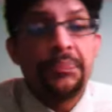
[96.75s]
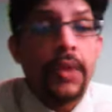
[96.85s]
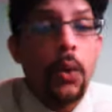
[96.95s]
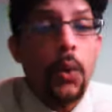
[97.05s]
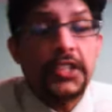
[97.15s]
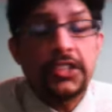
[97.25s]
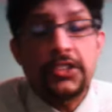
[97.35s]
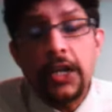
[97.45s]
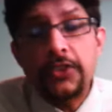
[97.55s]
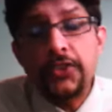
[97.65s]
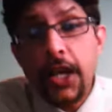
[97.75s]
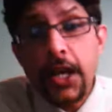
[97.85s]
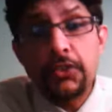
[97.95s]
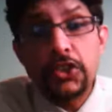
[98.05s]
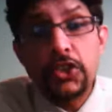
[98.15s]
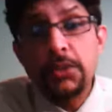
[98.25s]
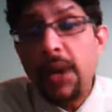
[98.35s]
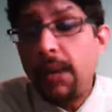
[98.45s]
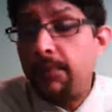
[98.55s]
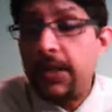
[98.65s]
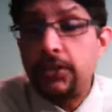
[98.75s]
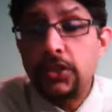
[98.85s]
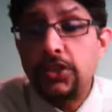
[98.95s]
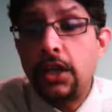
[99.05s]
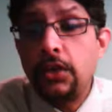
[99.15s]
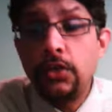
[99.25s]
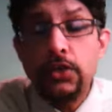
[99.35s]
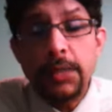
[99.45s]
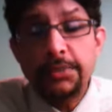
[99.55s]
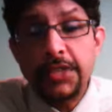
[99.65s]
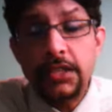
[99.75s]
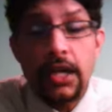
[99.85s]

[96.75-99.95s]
One is Sri Lanka versus Zimbabwe. It was a huge upset.